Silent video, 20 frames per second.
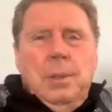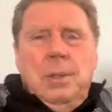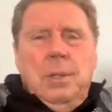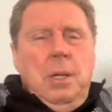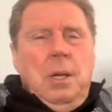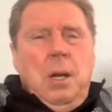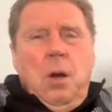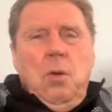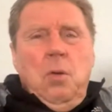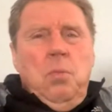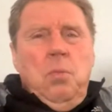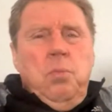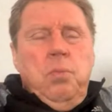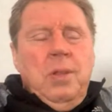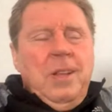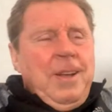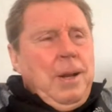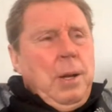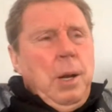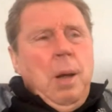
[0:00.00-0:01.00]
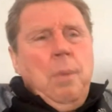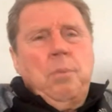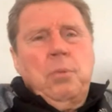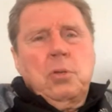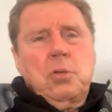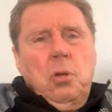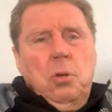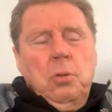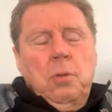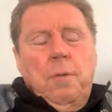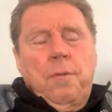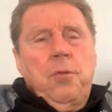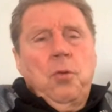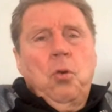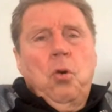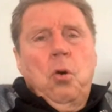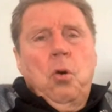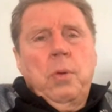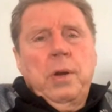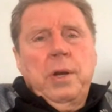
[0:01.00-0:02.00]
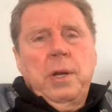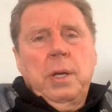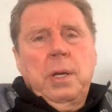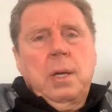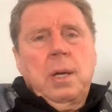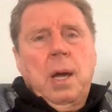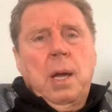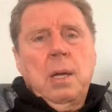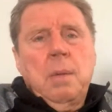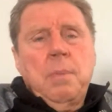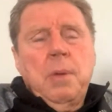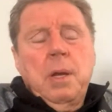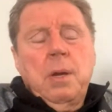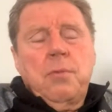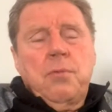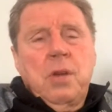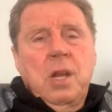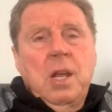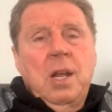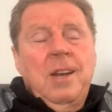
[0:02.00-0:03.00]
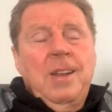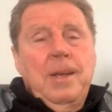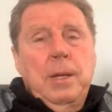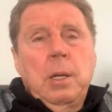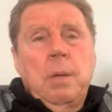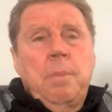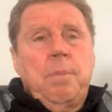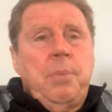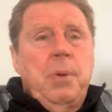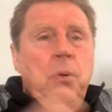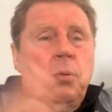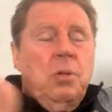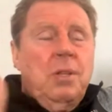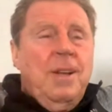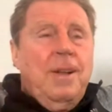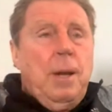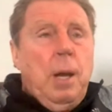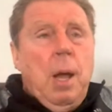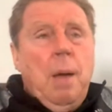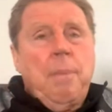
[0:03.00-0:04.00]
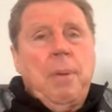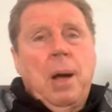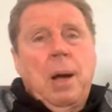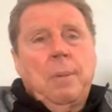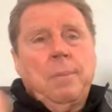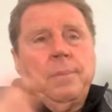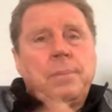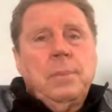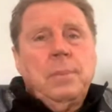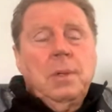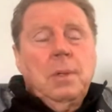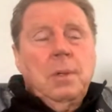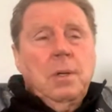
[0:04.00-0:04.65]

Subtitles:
The club was on the floor when he came here, really, and he built the club up.